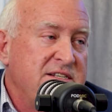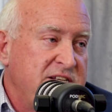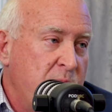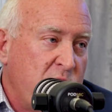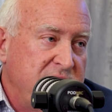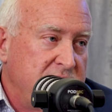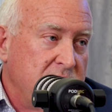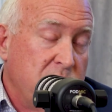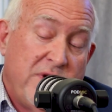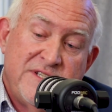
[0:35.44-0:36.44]
separates
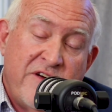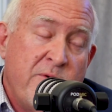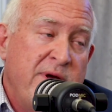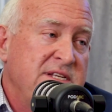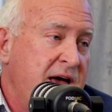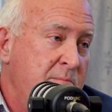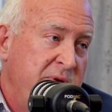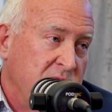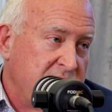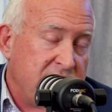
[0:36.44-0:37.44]
it because everybody's got
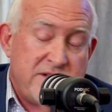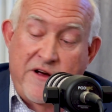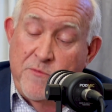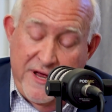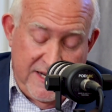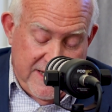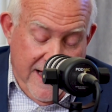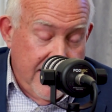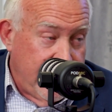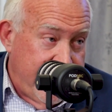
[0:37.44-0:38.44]
buildings, everybody's
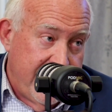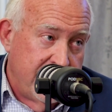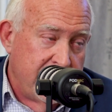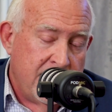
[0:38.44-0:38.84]
got land.